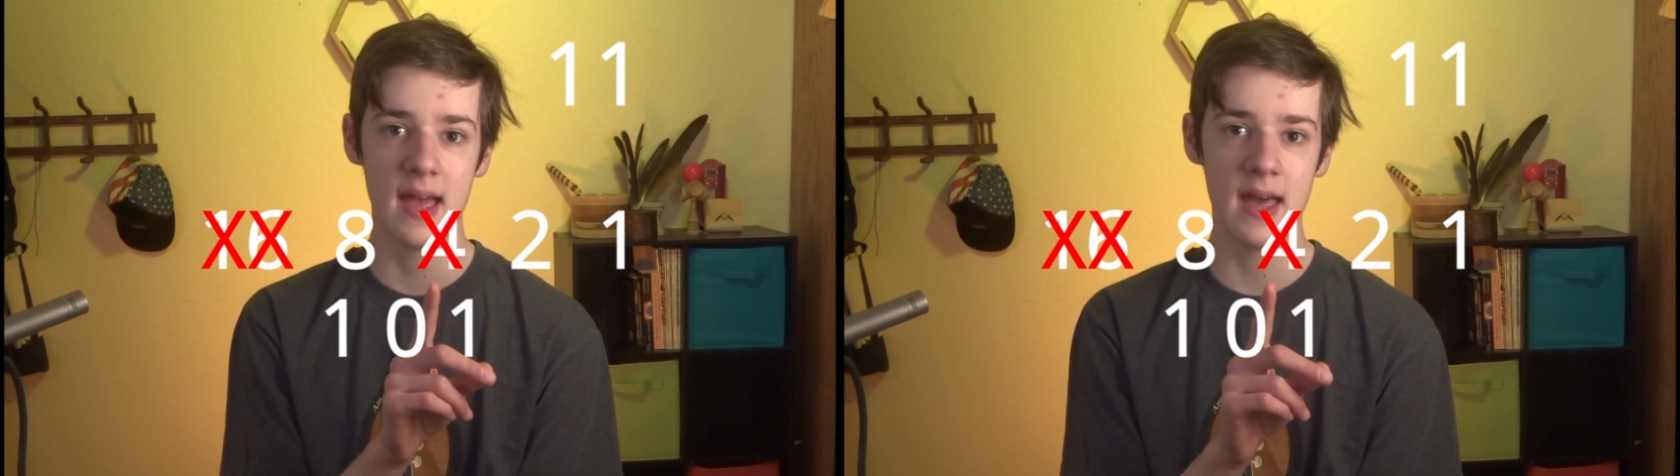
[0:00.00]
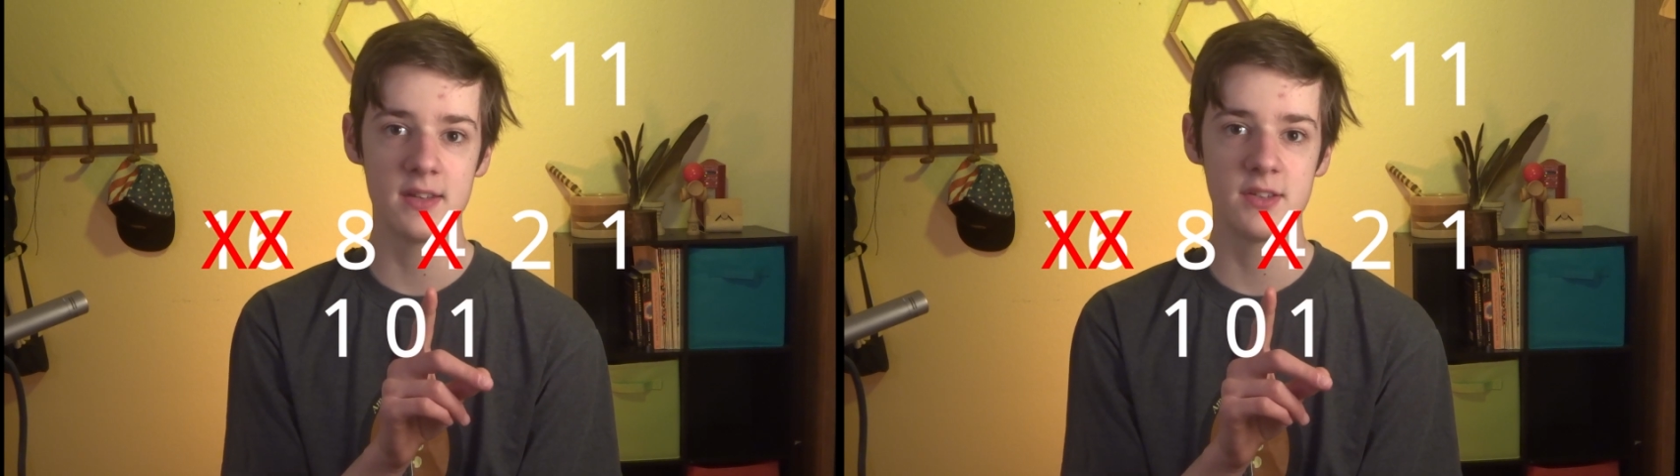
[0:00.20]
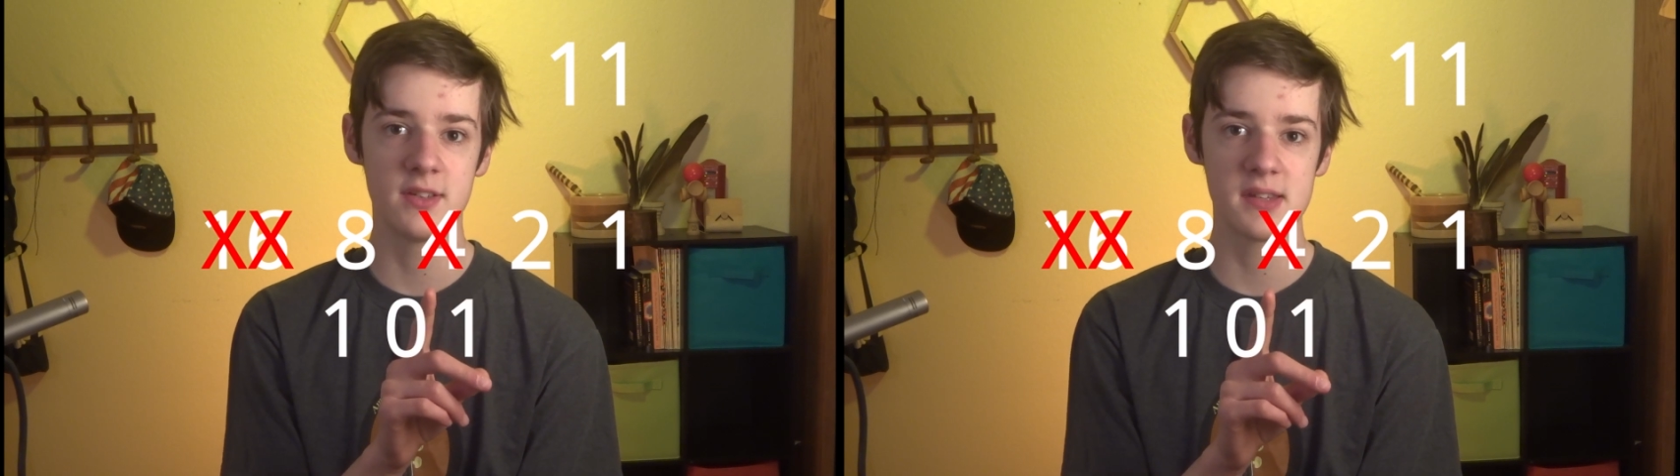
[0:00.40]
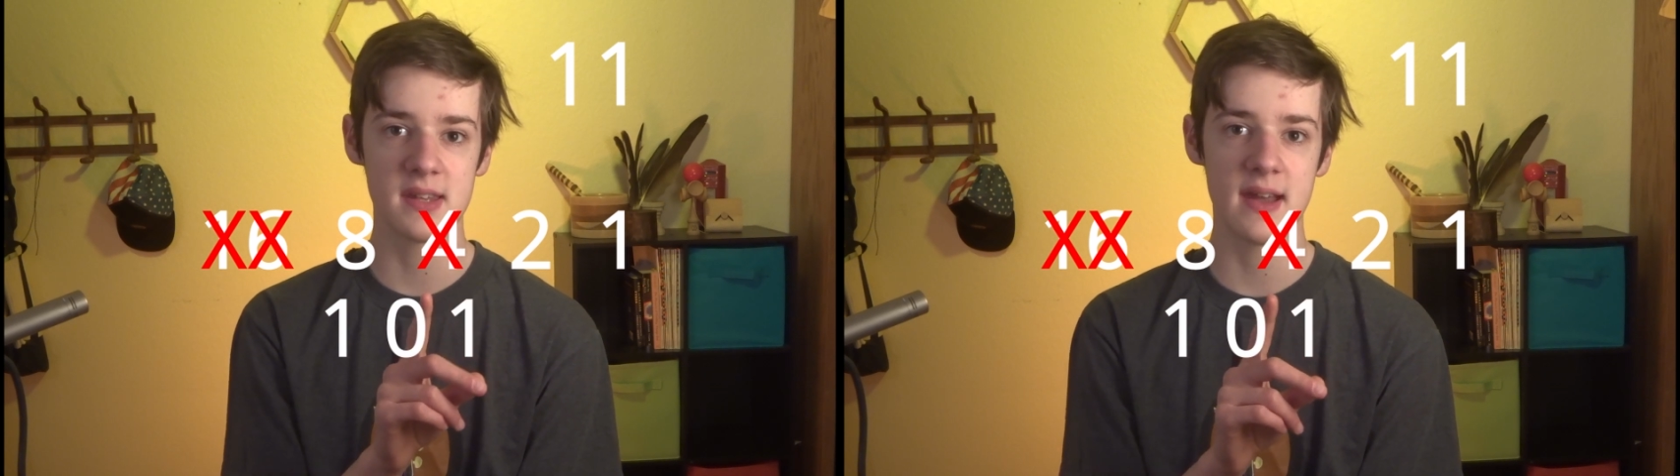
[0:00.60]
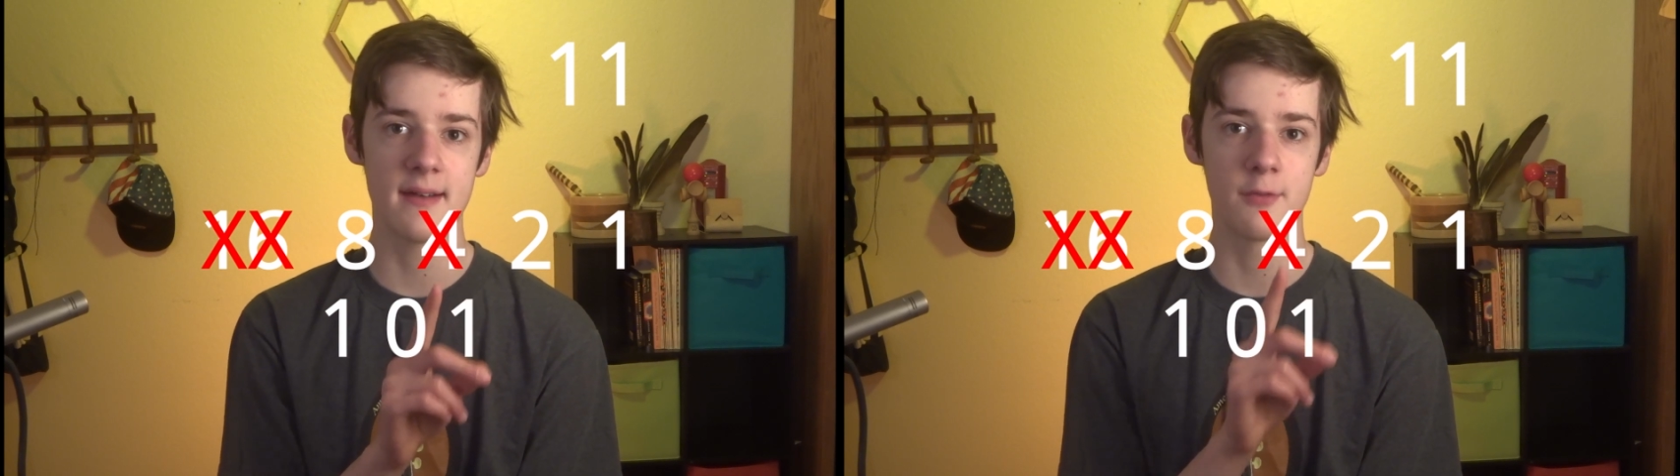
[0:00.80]
And
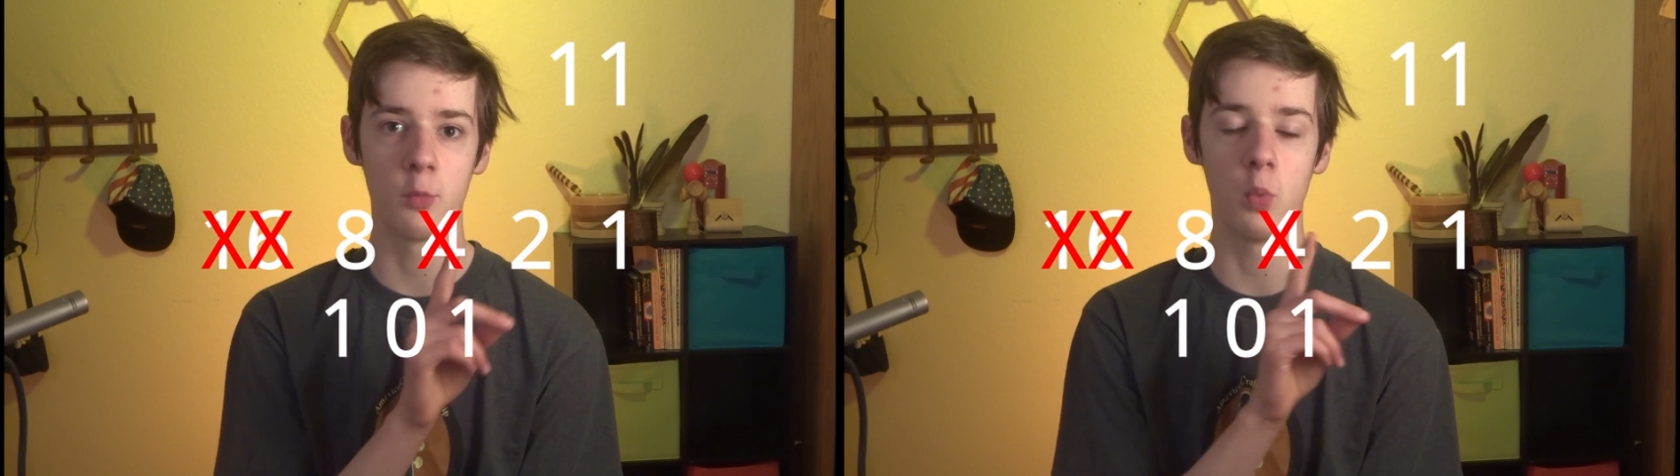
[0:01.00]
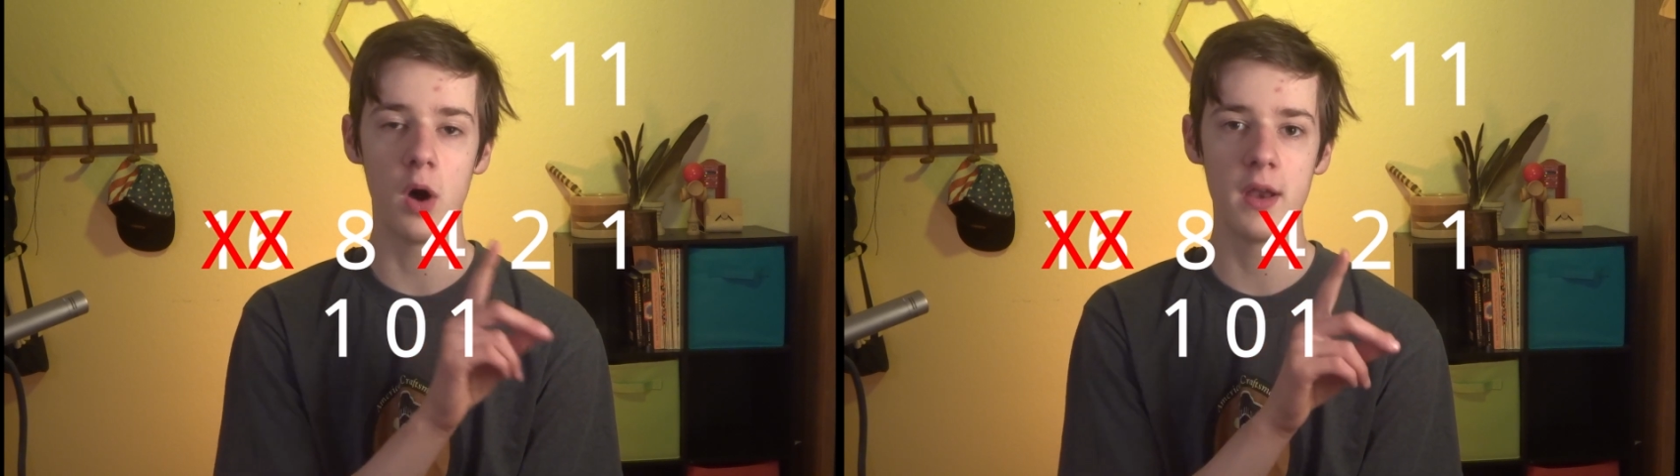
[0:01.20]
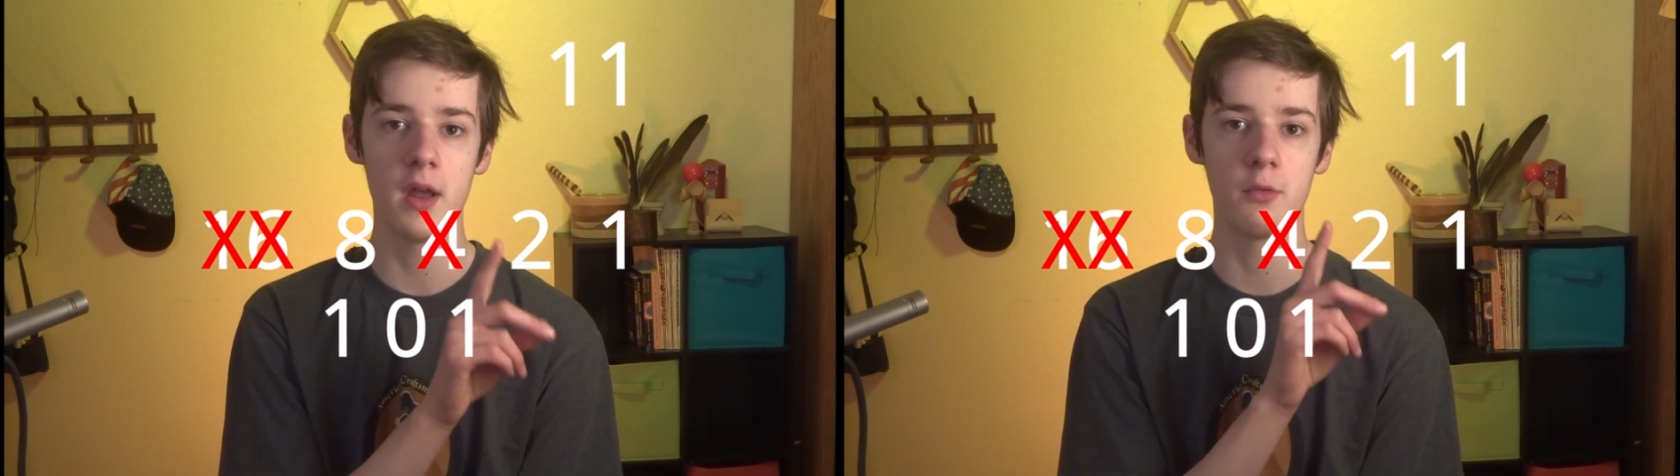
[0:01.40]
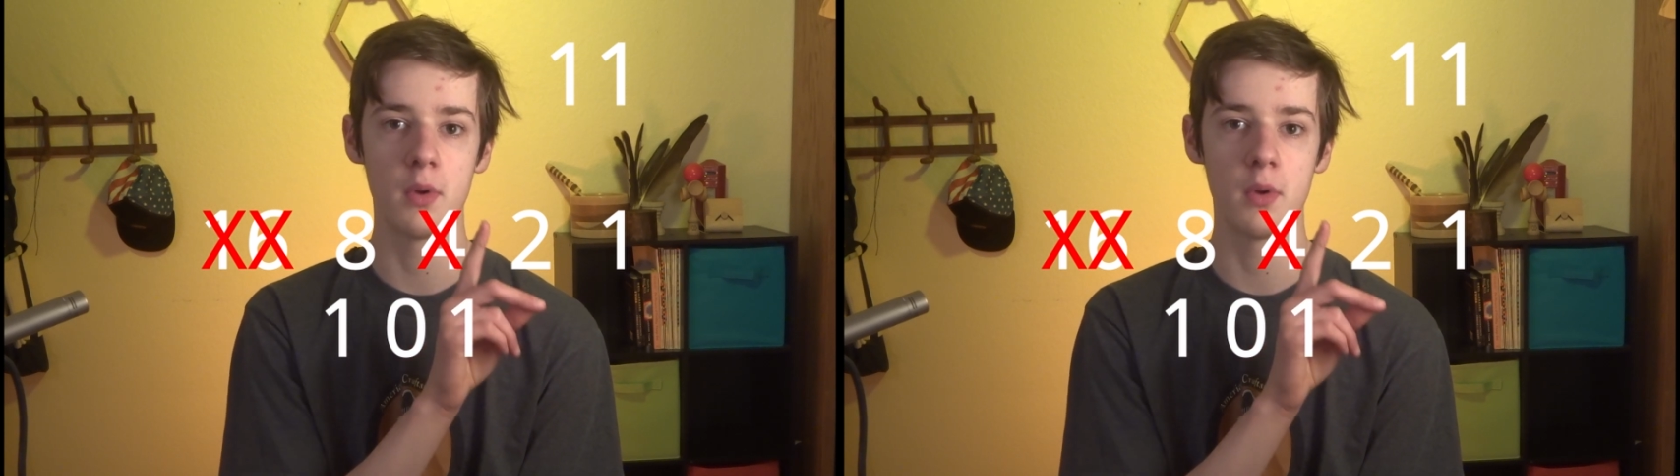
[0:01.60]
does it have a 1